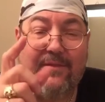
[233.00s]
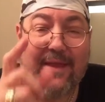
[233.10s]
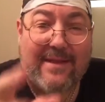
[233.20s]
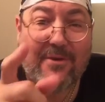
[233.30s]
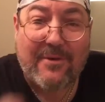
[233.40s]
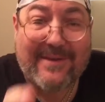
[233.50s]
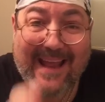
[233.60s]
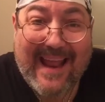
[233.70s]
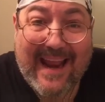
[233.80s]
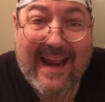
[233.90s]
that your
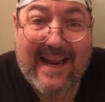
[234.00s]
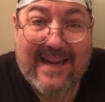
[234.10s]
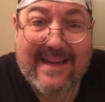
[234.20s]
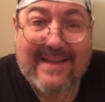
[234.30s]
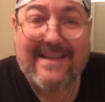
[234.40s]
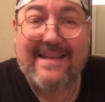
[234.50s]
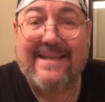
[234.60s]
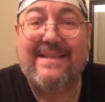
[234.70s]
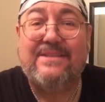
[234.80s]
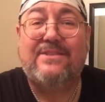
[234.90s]
day
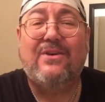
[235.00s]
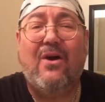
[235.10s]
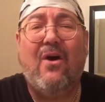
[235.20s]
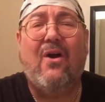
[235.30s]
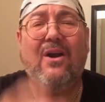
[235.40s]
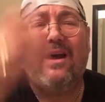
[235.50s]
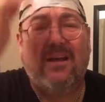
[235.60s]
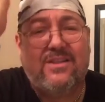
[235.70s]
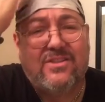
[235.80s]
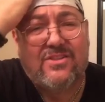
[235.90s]
is
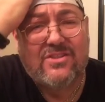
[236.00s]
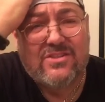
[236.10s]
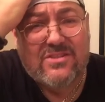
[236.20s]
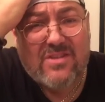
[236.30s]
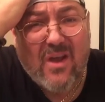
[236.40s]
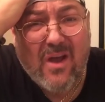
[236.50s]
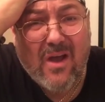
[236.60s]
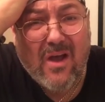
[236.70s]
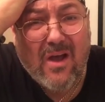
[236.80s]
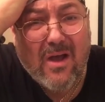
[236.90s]
gonna
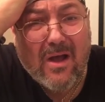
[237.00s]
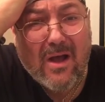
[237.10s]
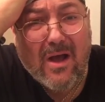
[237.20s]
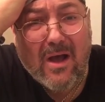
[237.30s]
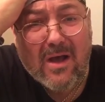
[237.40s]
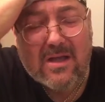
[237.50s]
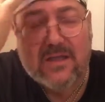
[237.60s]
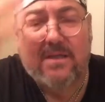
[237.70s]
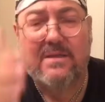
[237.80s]
suck